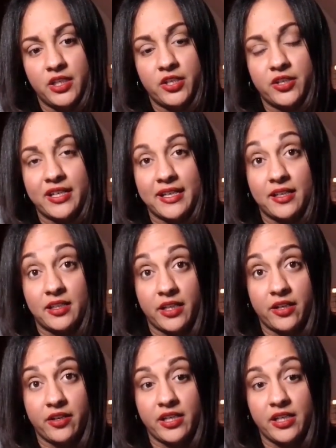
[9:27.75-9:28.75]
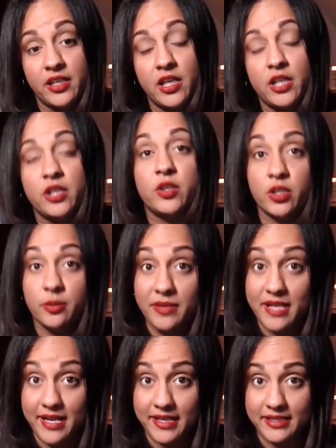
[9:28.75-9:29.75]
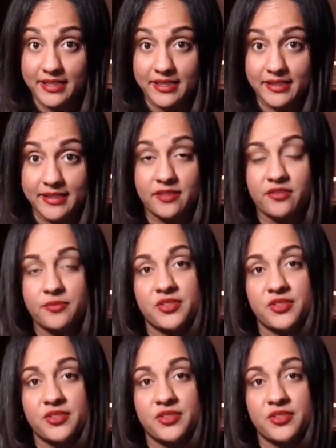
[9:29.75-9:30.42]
You're getting clarity. You could be at a distance from